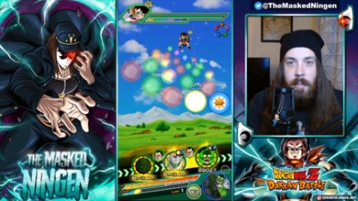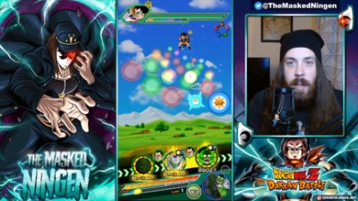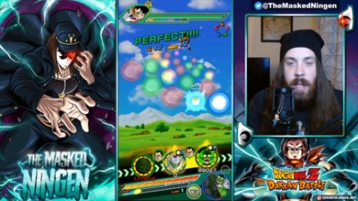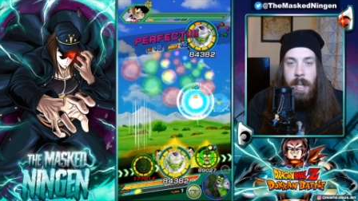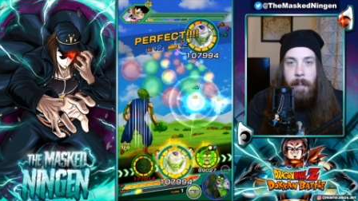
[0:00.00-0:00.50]

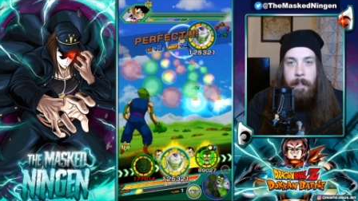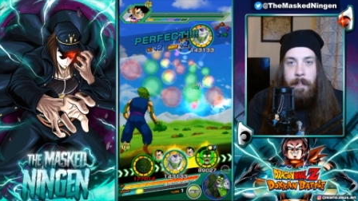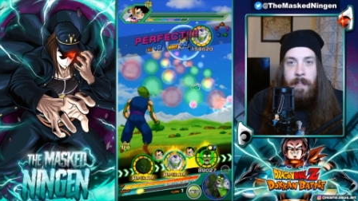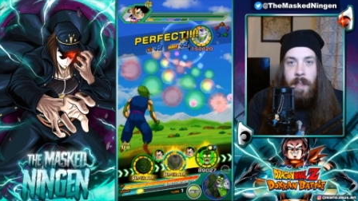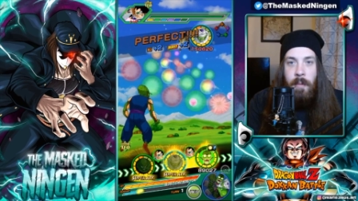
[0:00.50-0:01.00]
But
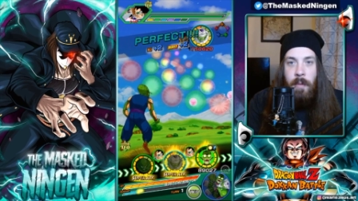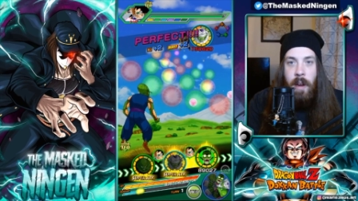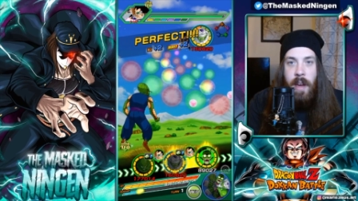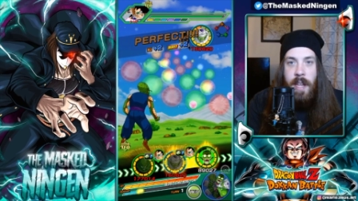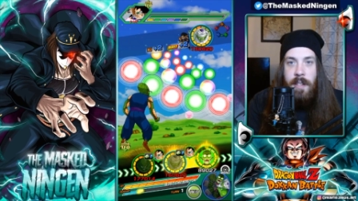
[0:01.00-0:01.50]
we'll
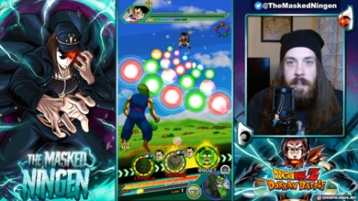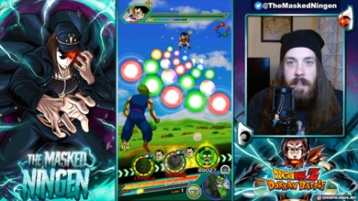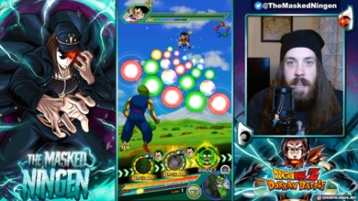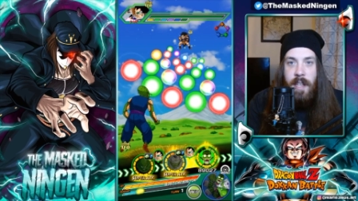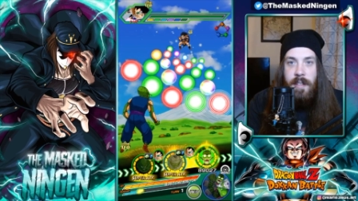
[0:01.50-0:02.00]
go ahead and do
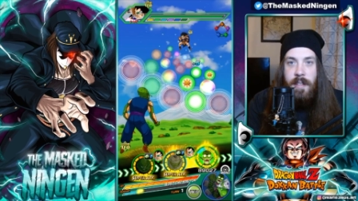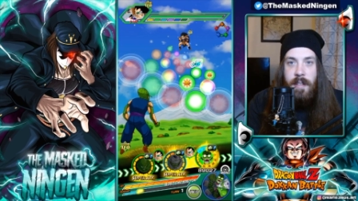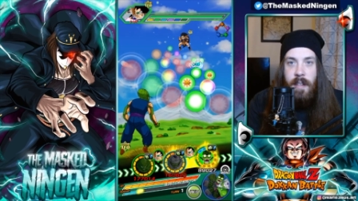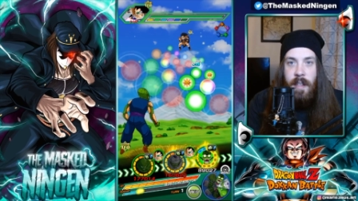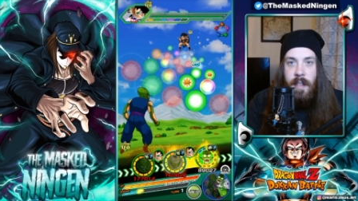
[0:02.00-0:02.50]
this,
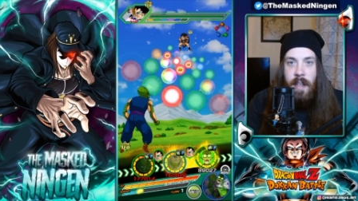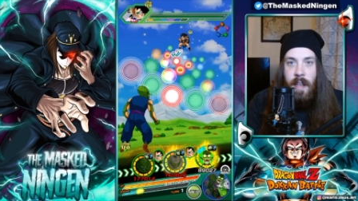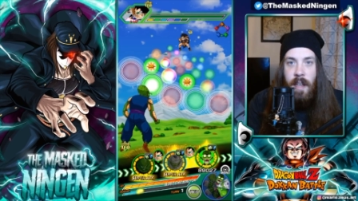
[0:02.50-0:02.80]
and then